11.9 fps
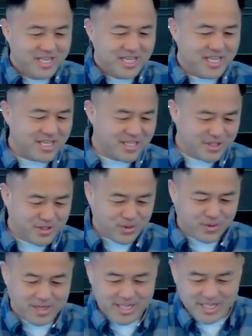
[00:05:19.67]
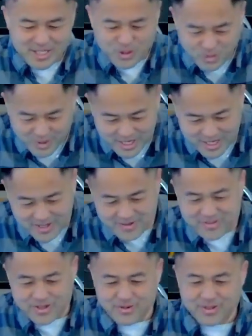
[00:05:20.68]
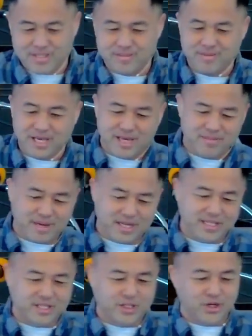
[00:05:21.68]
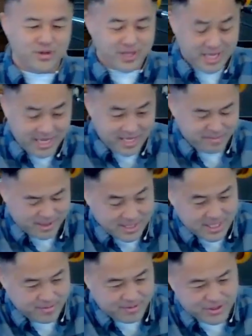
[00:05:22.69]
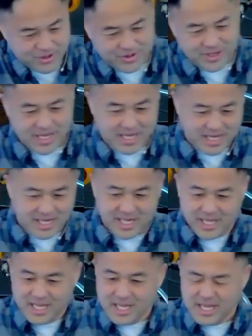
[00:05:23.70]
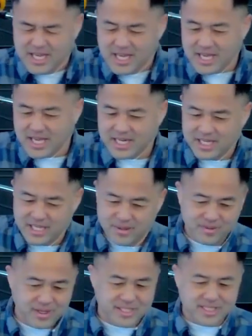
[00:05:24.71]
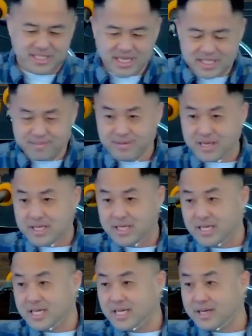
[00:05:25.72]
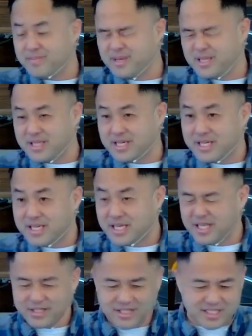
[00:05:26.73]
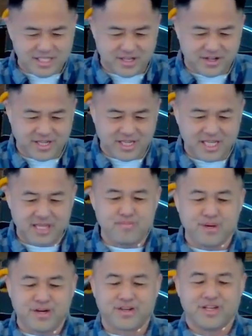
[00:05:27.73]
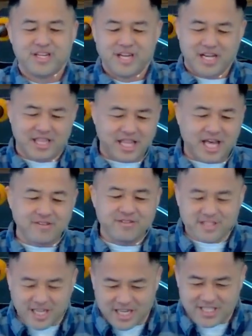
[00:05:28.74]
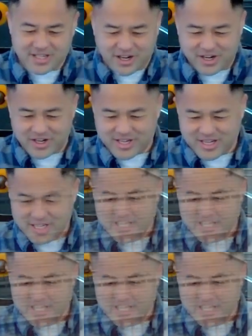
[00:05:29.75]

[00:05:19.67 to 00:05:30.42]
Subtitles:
in 2012, there was a man by the name of Johan, and he was a Dutch man in the Netherlands area. He built a life-size ark